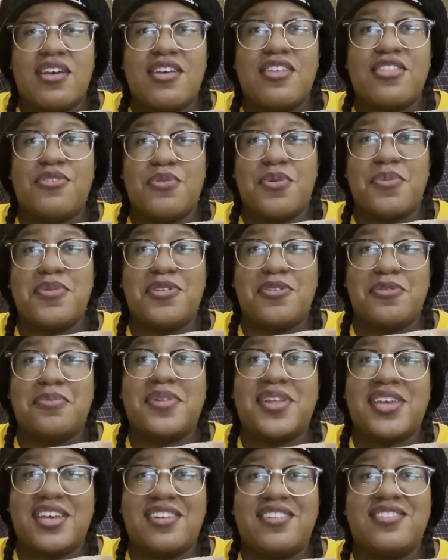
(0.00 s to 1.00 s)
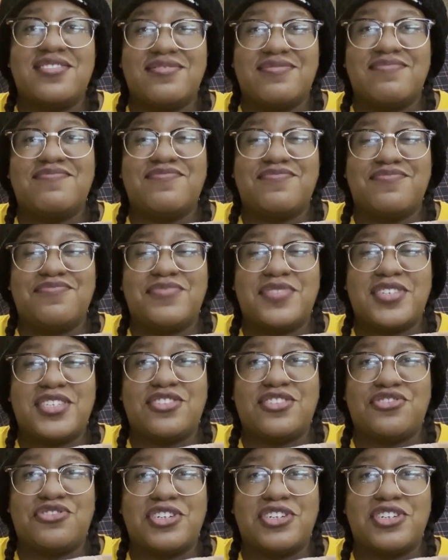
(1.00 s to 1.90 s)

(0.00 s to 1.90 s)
the woman who played Mrs.